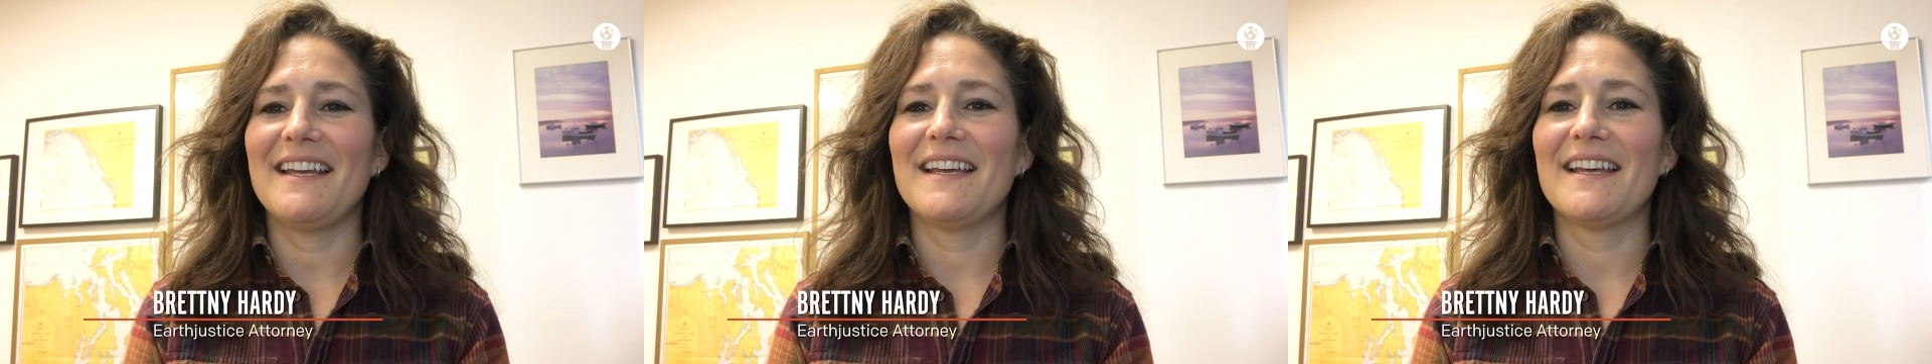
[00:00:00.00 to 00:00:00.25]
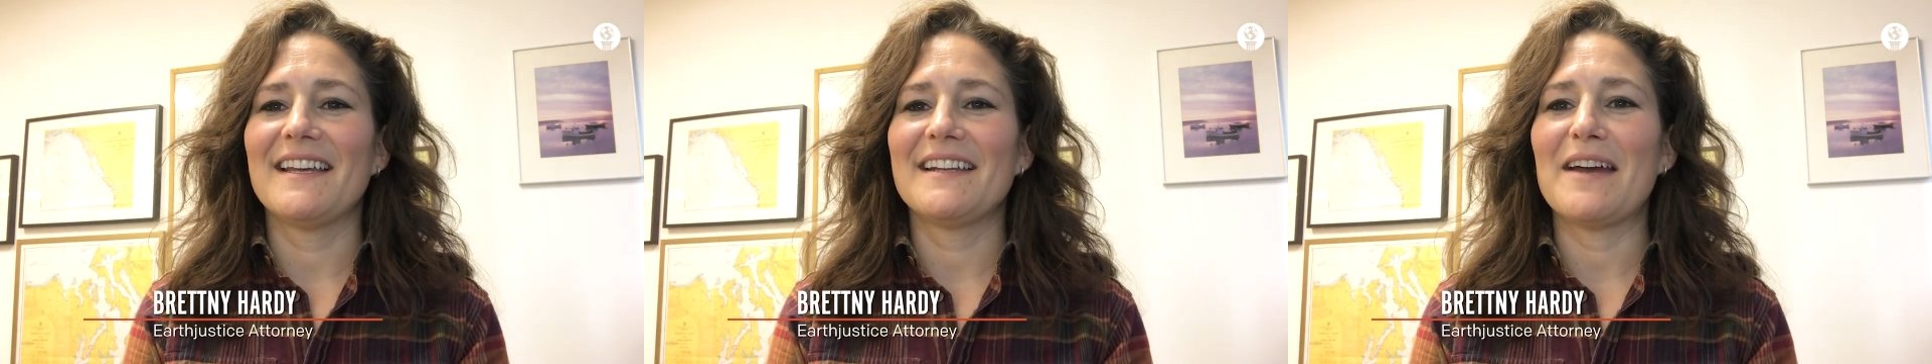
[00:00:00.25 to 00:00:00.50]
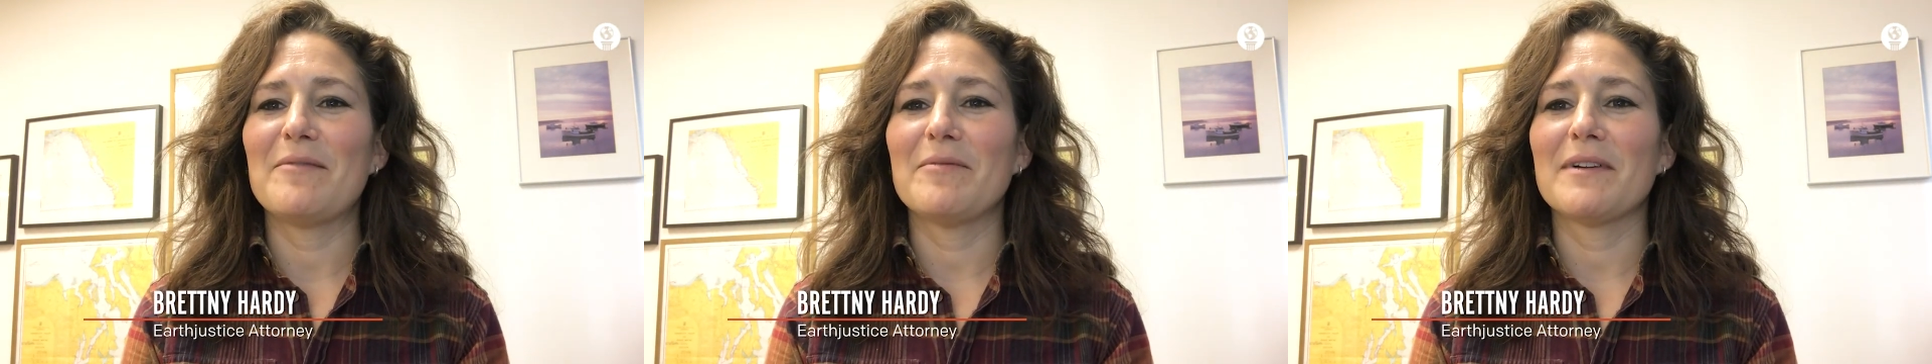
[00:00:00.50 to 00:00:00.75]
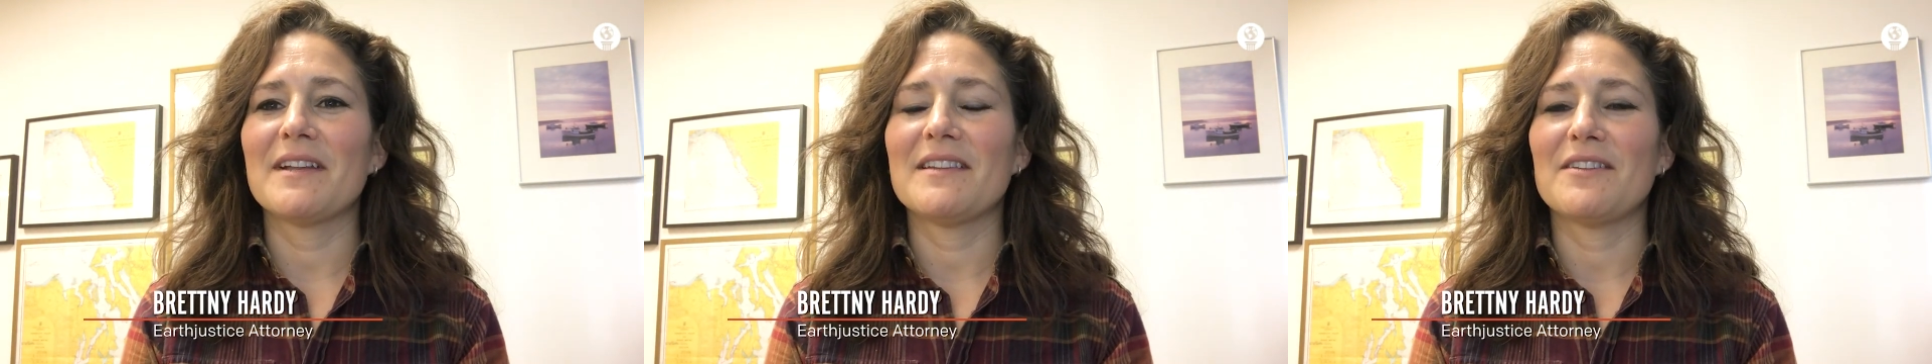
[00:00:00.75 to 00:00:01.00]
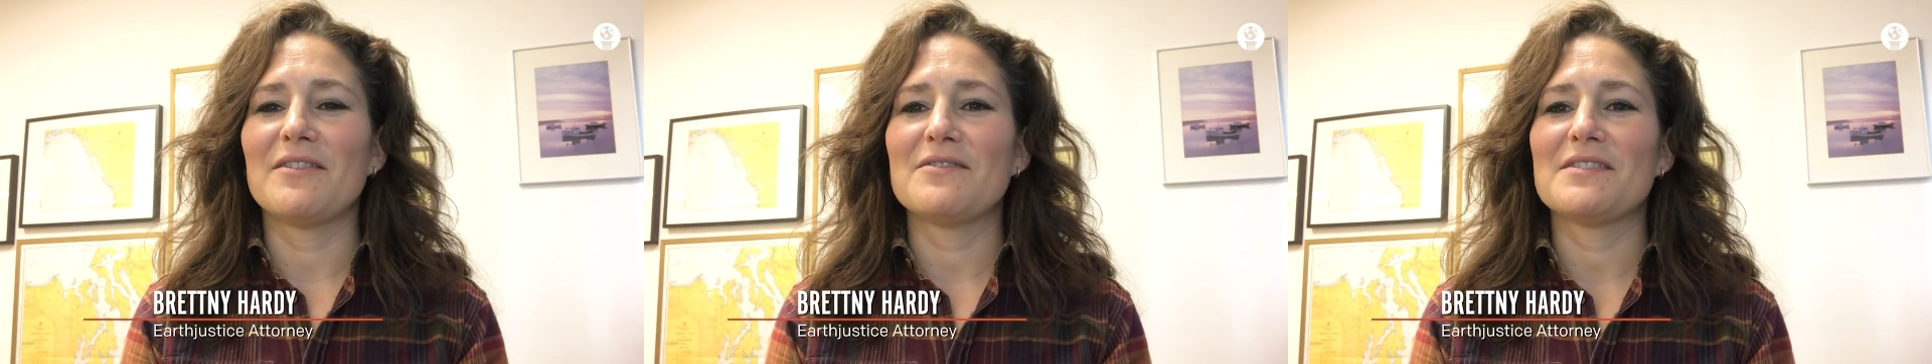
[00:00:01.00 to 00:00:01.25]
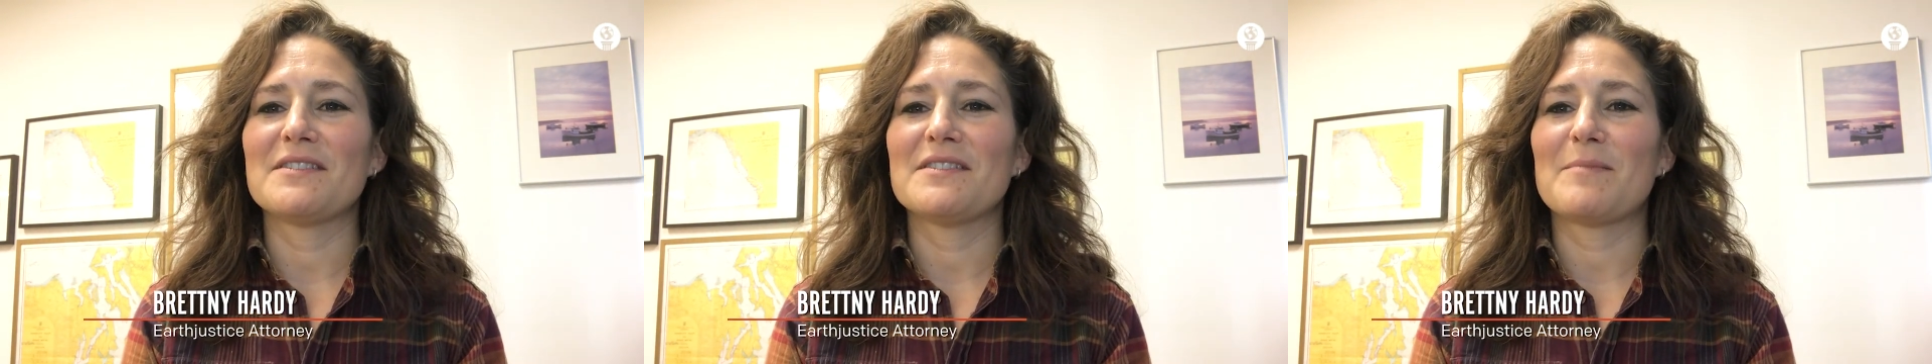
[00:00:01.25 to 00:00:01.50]
and I work at the
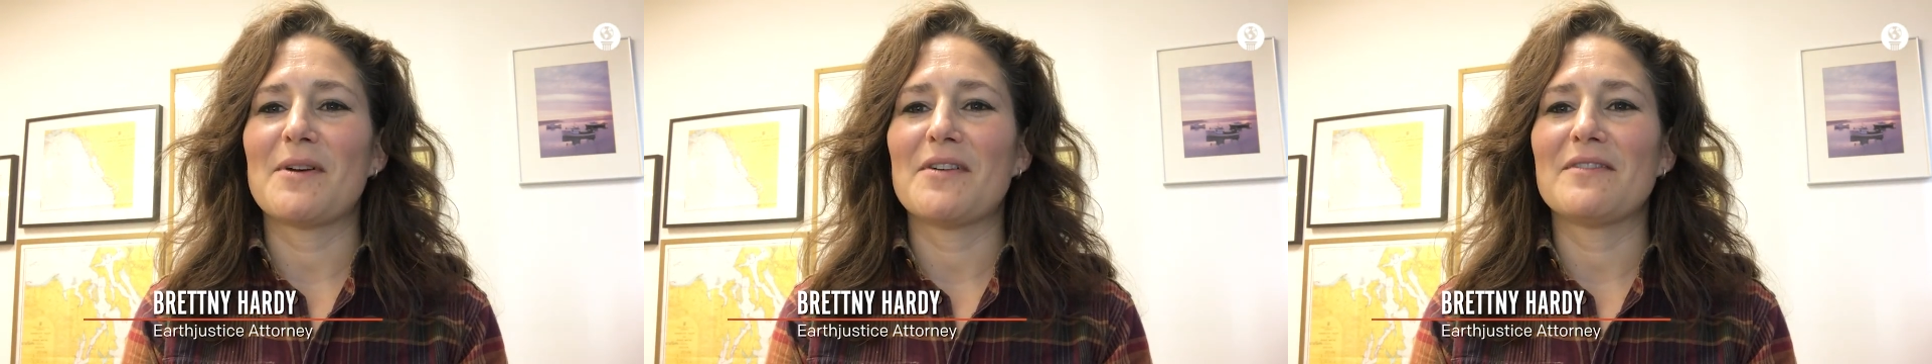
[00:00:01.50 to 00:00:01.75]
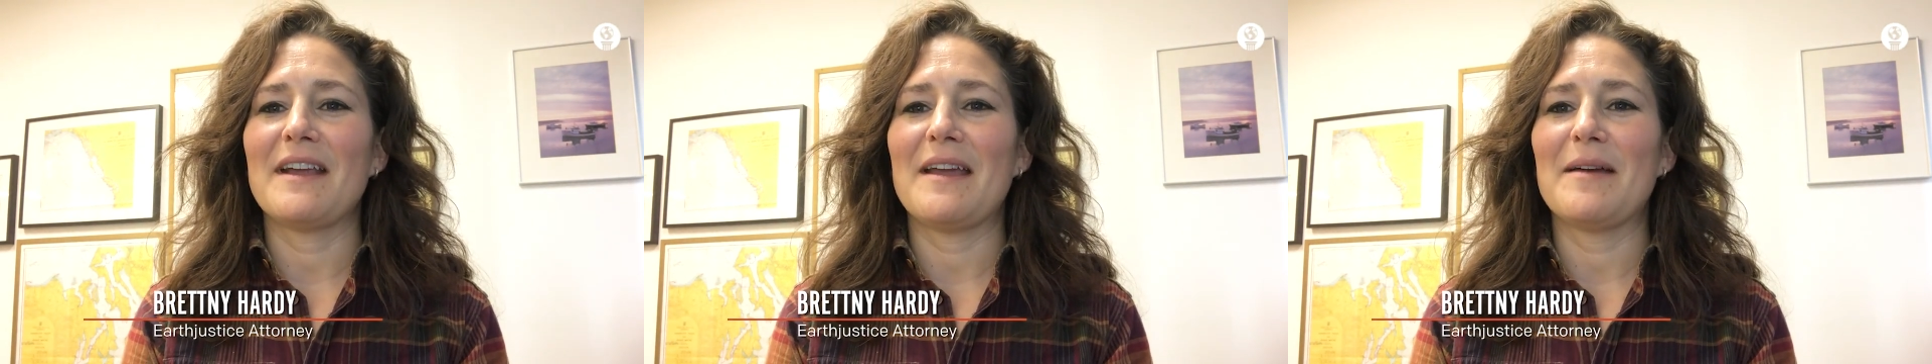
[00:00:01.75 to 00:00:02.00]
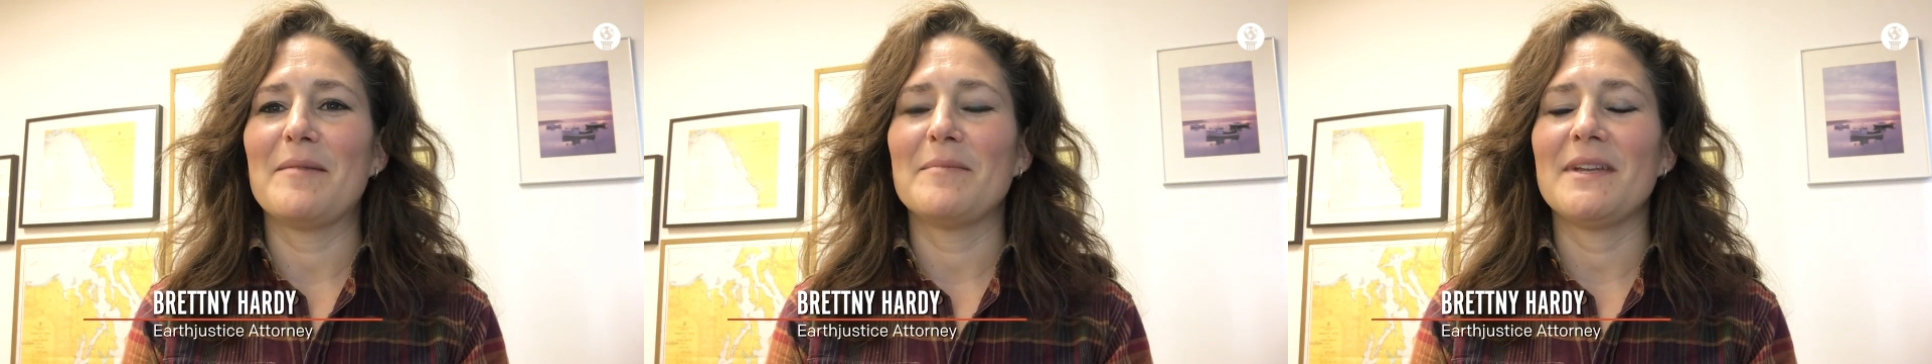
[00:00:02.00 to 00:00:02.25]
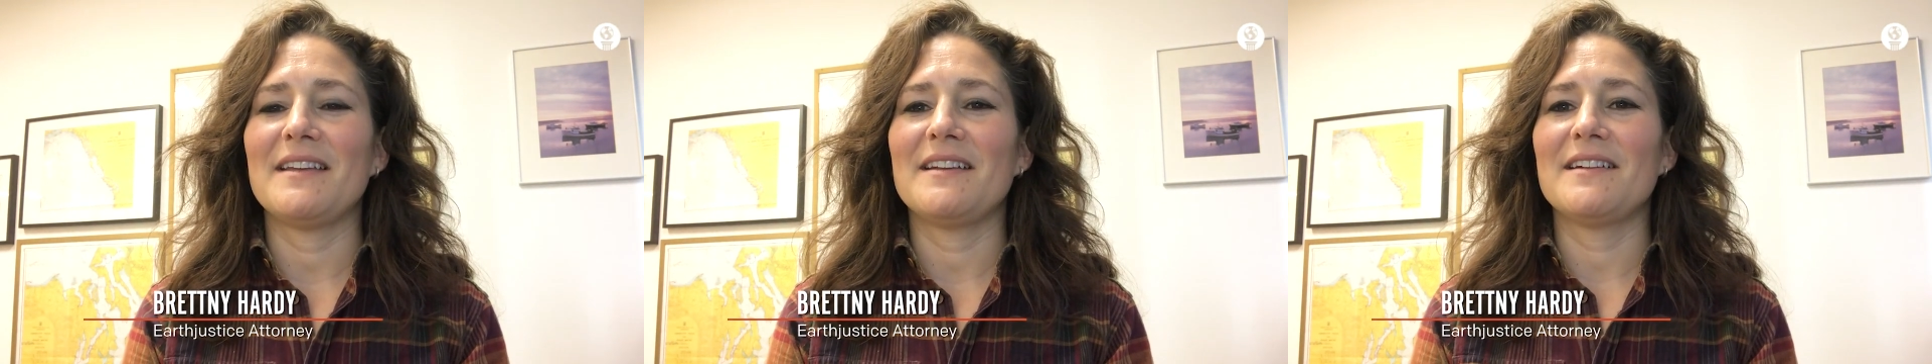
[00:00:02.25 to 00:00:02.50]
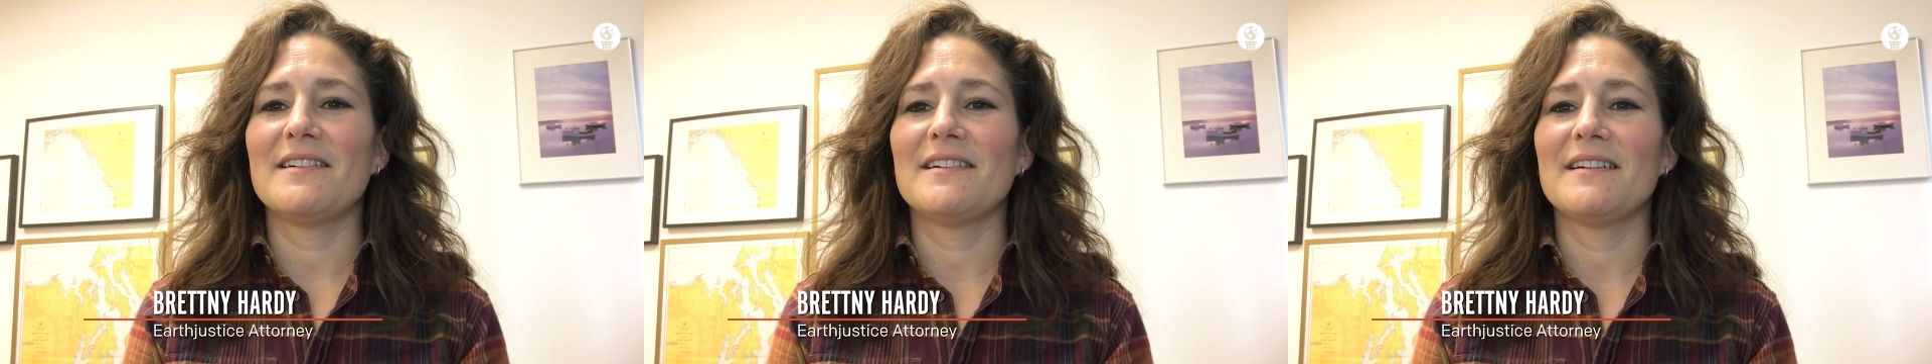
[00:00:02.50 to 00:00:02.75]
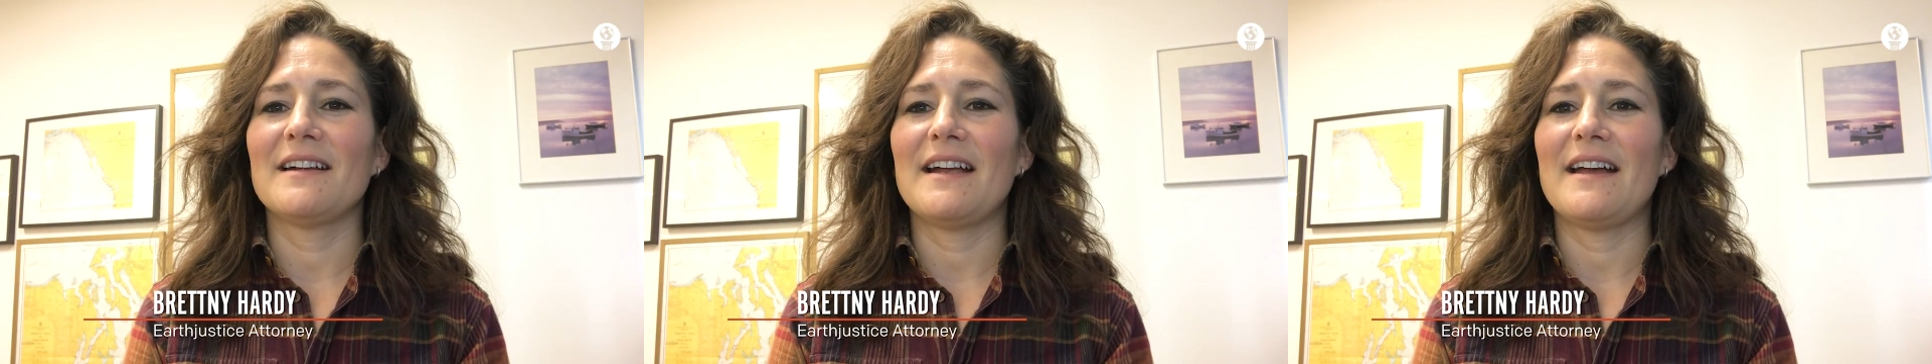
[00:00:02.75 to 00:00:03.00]
Oceans Program
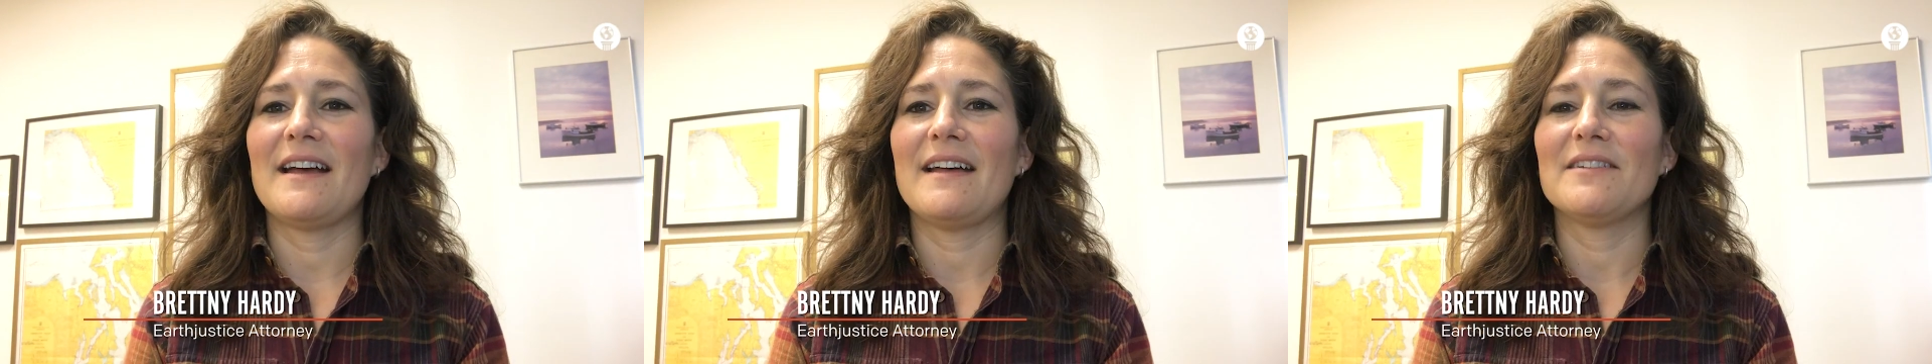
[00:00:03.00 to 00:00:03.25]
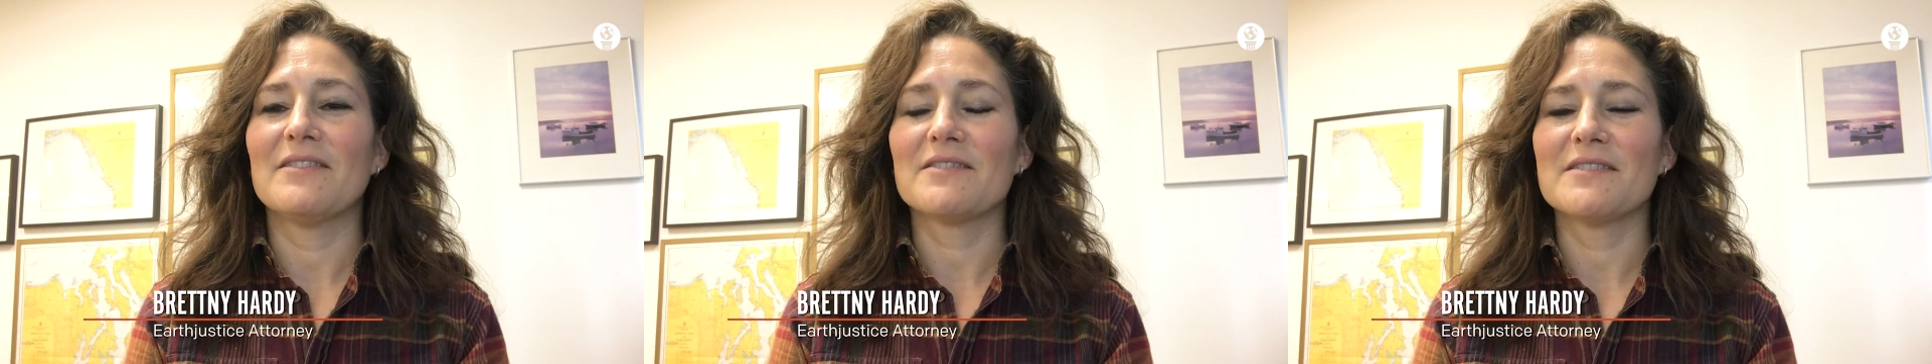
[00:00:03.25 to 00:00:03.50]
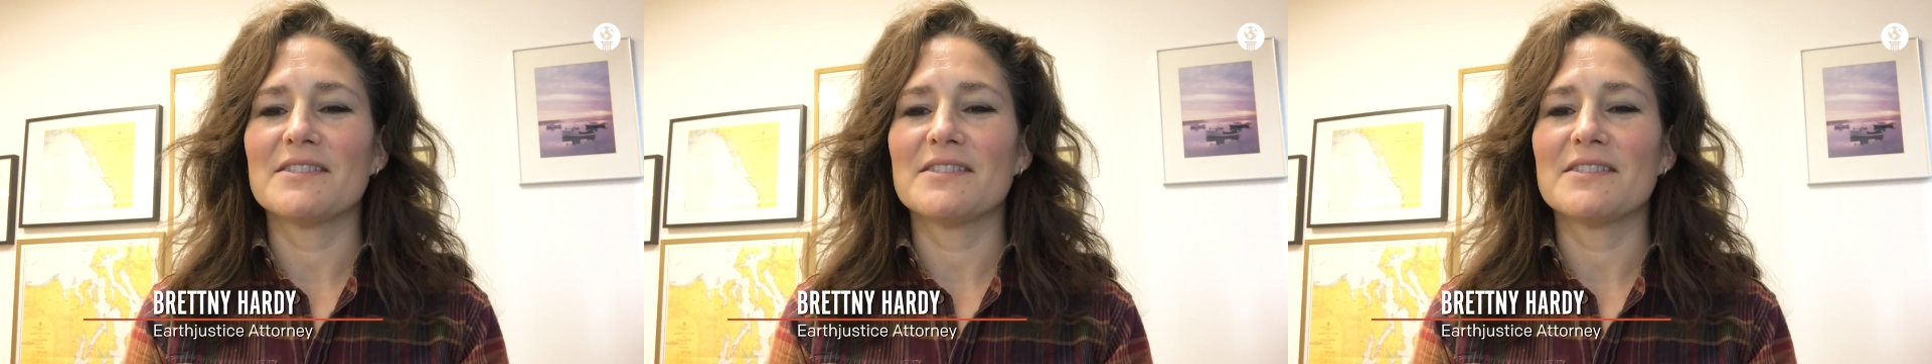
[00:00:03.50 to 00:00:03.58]
here at Earth